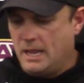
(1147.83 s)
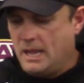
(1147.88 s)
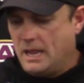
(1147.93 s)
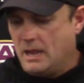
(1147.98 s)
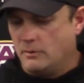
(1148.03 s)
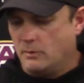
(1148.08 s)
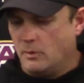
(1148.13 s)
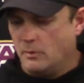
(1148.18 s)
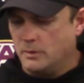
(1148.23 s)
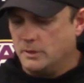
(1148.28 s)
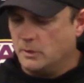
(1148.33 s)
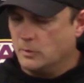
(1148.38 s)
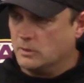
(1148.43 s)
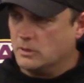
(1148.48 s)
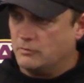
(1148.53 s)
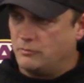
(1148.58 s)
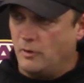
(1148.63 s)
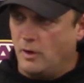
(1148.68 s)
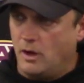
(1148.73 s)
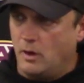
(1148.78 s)
And what we do in
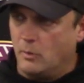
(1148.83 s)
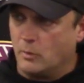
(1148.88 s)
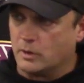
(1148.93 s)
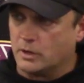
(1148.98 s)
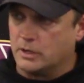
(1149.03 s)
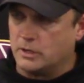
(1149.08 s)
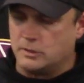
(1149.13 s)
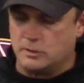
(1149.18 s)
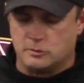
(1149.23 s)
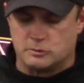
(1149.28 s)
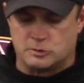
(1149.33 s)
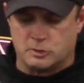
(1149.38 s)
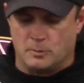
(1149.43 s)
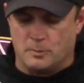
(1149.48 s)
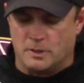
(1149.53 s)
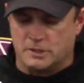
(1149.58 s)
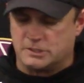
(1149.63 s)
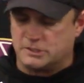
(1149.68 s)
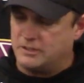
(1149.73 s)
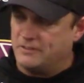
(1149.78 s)
the fall, we're going to do so
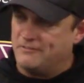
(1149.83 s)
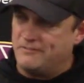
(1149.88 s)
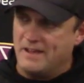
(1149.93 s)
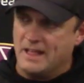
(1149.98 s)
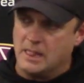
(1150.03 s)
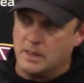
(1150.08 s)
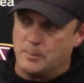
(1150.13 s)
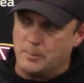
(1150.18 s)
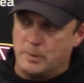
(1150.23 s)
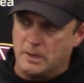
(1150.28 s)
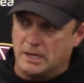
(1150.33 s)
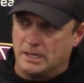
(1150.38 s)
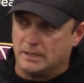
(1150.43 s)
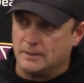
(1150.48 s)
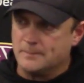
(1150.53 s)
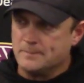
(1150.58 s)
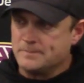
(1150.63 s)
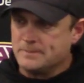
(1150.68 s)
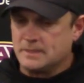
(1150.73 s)
much developing